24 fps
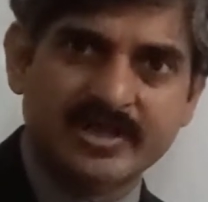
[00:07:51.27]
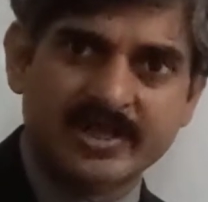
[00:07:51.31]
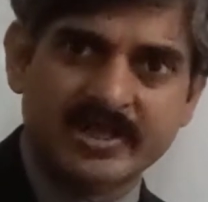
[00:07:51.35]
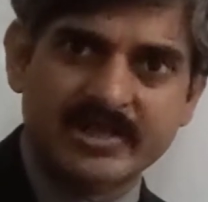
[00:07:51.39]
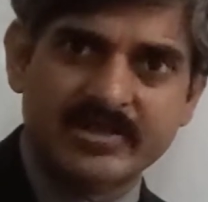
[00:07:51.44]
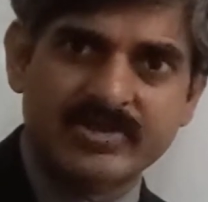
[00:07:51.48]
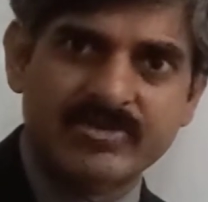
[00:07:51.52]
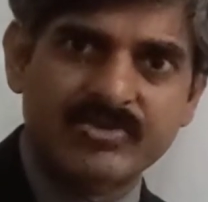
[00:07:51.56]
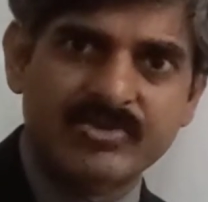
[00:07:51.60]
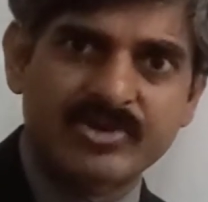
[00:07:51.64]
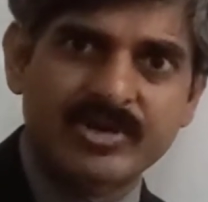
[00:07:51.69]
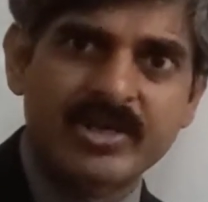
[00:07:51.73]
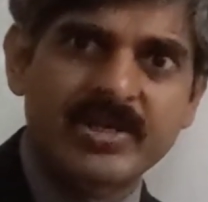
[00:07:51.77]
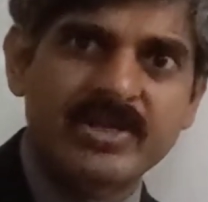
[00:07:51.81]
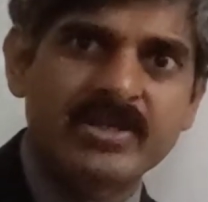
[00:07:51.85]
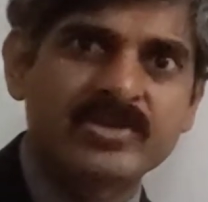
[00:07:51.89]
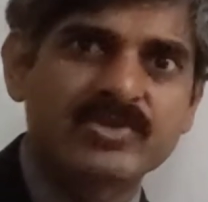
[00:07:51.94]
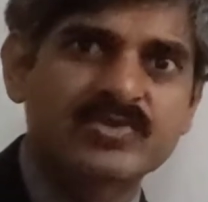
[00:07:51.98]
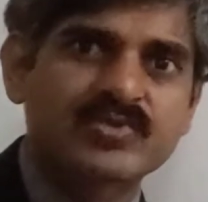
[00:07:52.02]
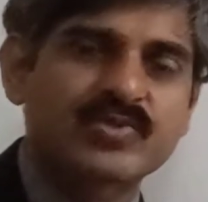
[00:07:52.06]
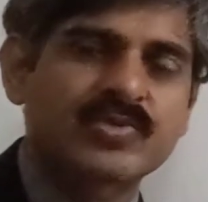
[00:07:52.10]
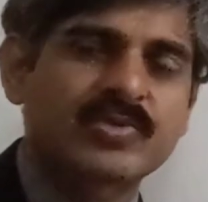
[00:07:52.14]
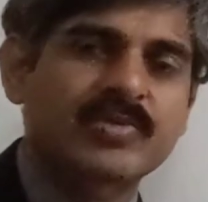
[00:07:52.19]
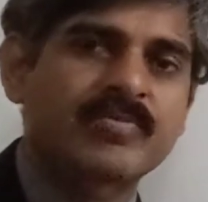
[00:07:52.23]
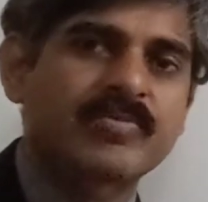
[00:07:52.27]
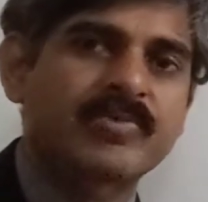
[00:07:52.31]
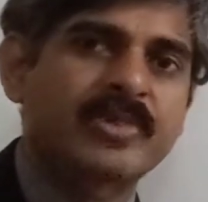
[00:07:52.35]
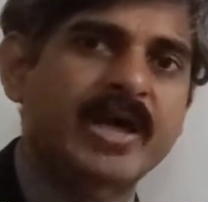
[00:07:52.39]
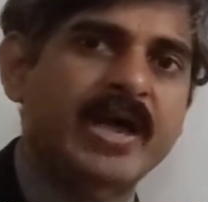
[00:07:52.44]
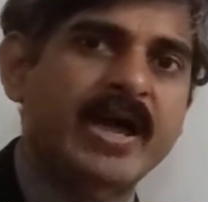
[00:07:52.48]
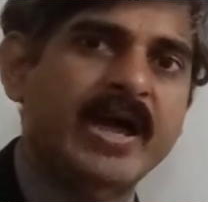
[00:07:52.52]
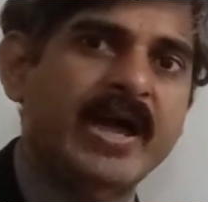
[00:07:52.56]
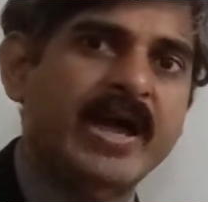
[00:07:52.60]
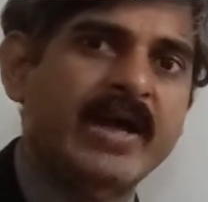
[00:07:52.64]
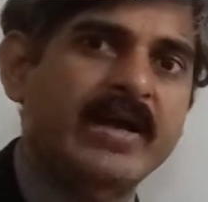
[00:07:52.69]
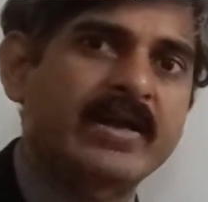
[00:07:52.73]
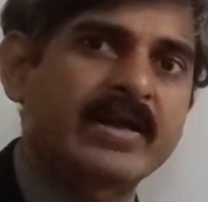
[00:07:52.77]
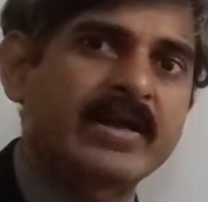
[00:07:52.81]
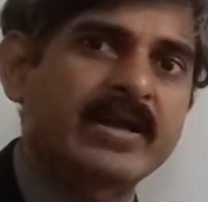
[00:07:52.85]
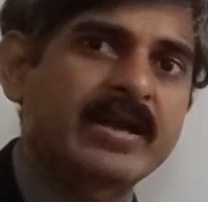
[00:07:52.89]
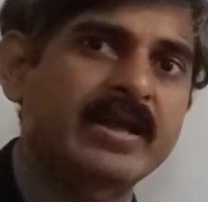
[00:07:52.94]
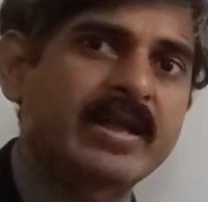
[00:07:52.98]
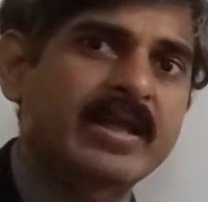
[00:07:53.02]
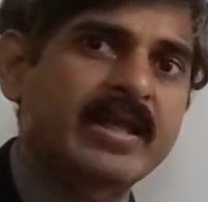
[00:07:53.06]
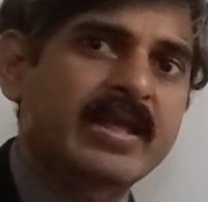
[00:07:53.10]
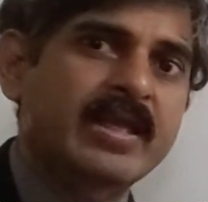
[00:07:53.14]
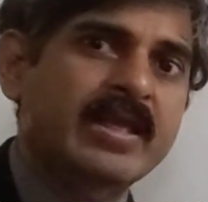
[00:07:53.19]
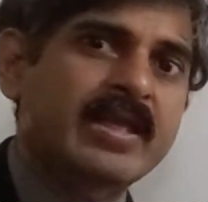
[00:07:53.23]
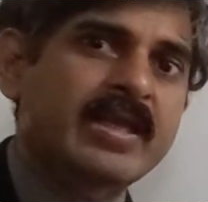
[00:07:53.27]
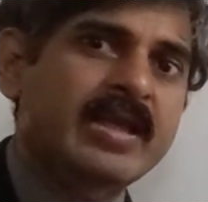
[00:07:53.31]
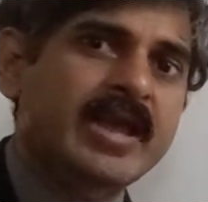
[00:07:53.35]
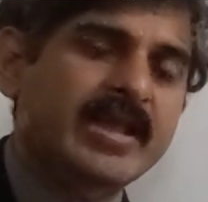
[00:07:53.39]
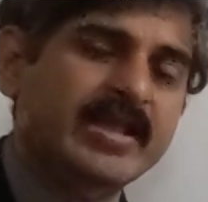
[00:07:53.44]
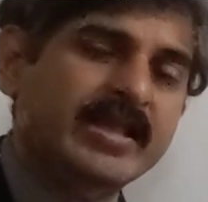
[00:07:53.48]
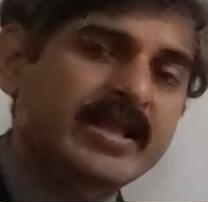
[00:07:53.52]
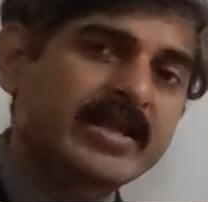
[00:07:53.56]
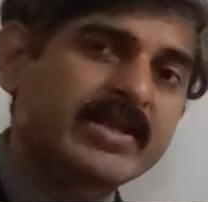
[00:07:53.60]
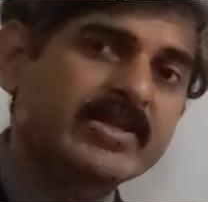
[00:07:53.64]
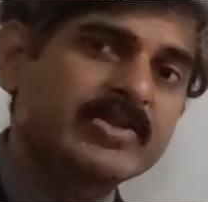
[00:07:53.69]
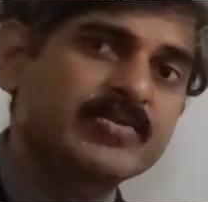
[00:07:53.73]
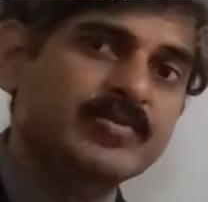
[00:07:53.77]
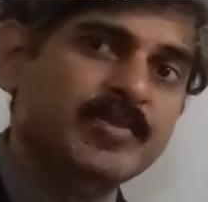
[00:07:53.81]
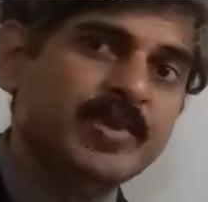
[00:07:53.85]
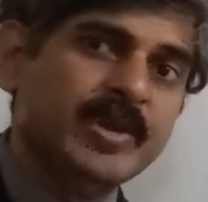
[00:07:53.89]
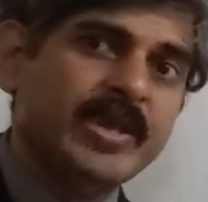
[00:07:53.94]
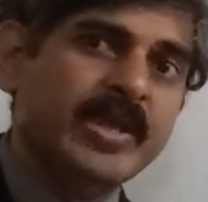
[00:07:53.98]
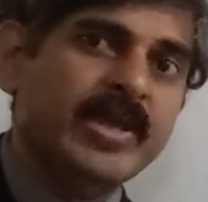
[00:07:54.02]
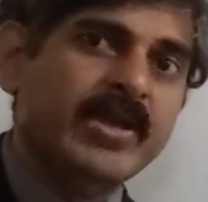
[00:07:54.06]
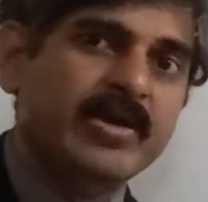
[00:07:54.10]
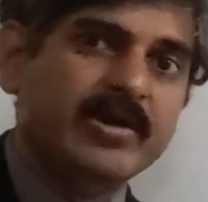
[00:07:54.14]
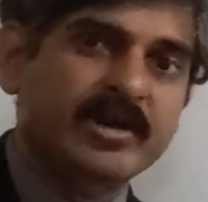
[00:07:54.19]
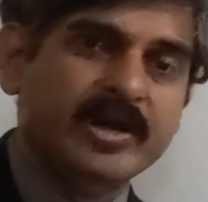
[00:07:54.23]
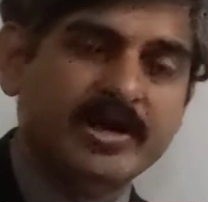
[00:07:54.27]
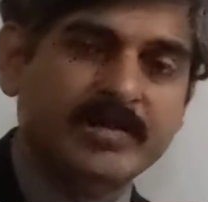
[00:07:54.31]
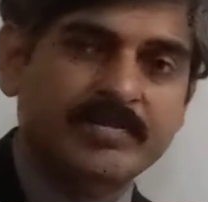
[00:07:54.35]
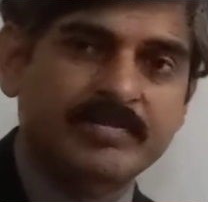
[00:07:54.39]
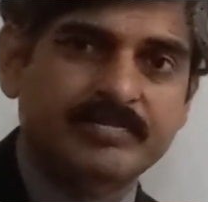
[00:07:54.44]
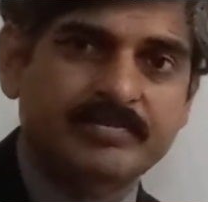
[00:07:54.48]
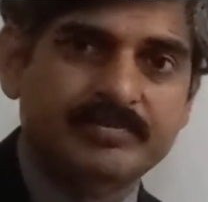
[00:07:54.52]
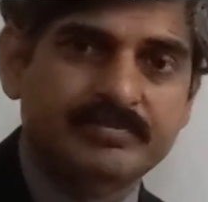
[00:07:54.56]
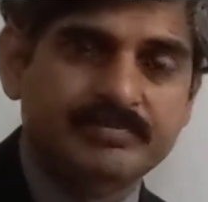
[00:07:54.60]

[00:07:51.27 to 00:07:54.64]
take the readings from that, and then display on a